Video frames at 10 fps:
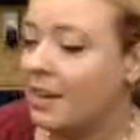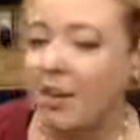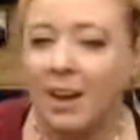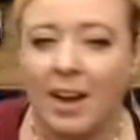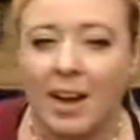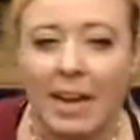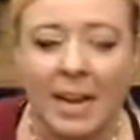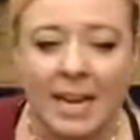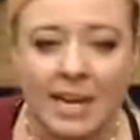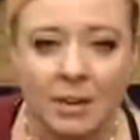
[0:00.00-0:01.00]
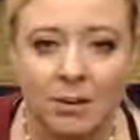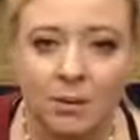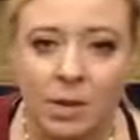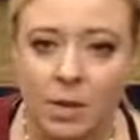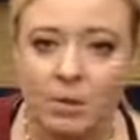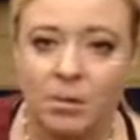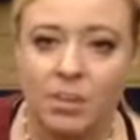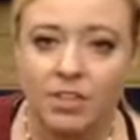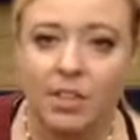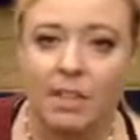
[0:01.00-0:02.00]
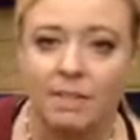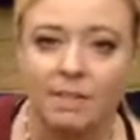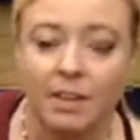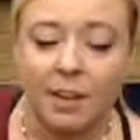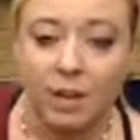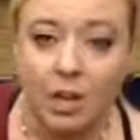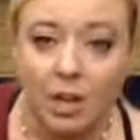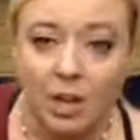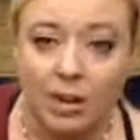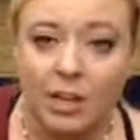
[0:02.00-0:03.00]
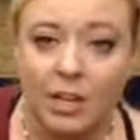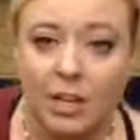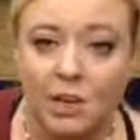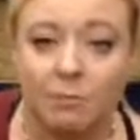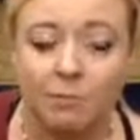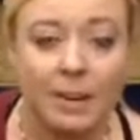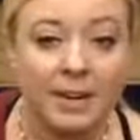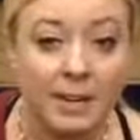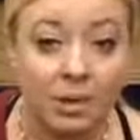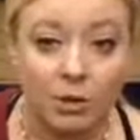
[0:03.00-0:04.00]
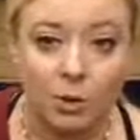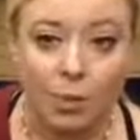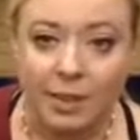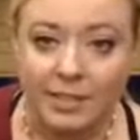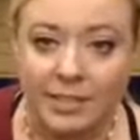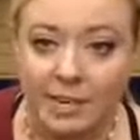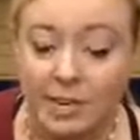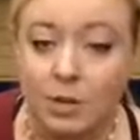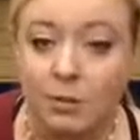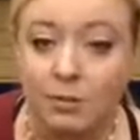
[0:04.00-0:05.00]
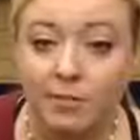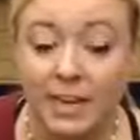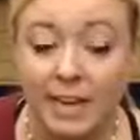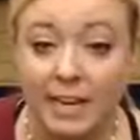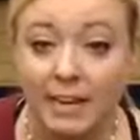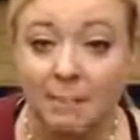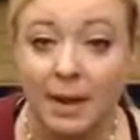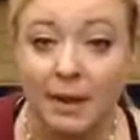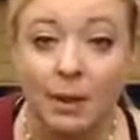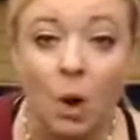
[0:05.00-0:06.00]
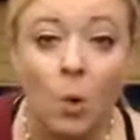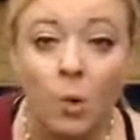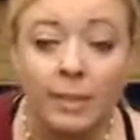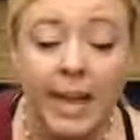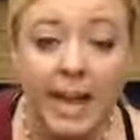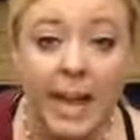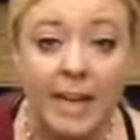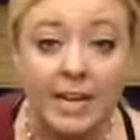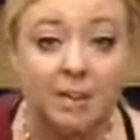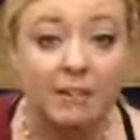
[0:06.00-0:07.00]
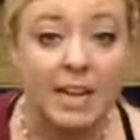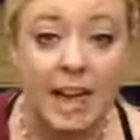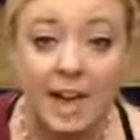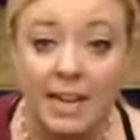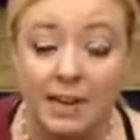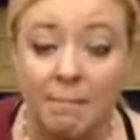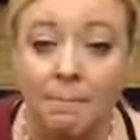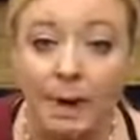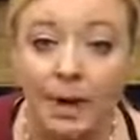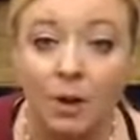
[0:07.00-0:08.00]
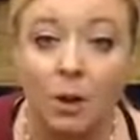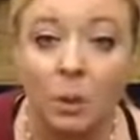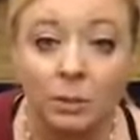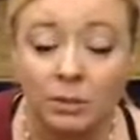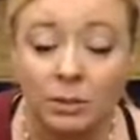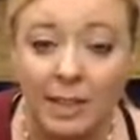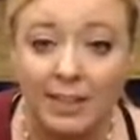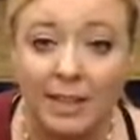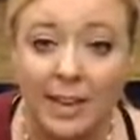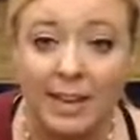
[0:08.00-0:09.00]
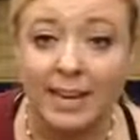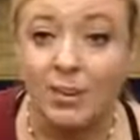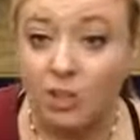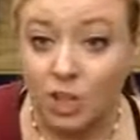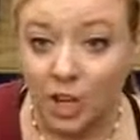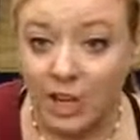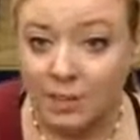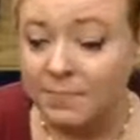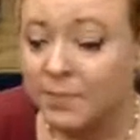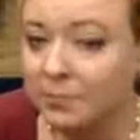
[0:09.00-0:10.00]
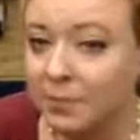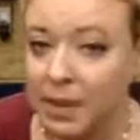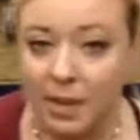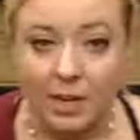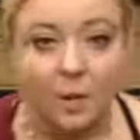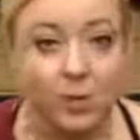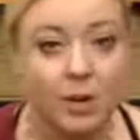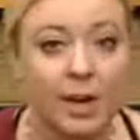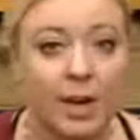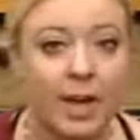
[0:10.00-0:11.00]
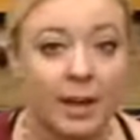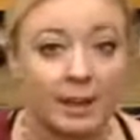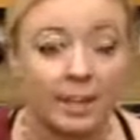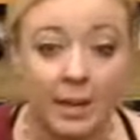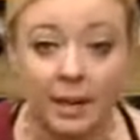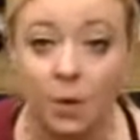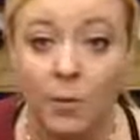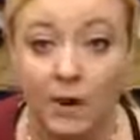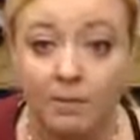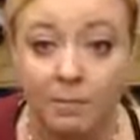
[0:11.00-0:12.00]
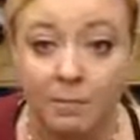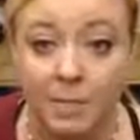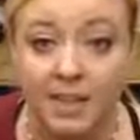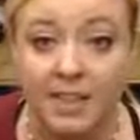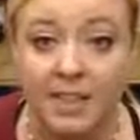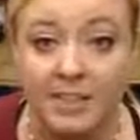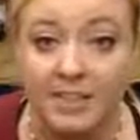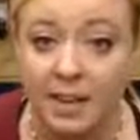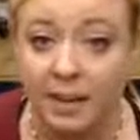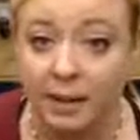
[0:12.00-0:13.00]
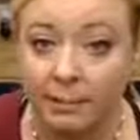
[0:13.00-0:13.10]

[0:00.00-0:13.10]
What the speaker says: I know you, thief. You've been here twice and you've taken my gold and you've taken my gold-laying chicken and you are not getting away from me this time."